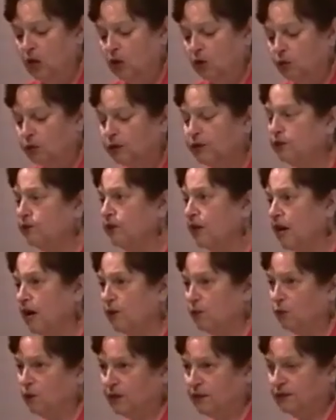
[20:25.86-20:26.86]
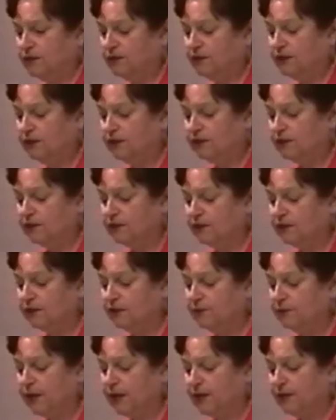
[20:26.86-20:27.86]
we do not want to see this in
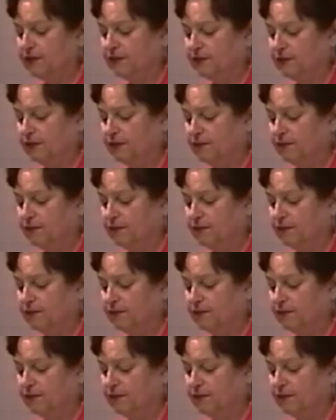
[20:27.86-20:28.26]
space.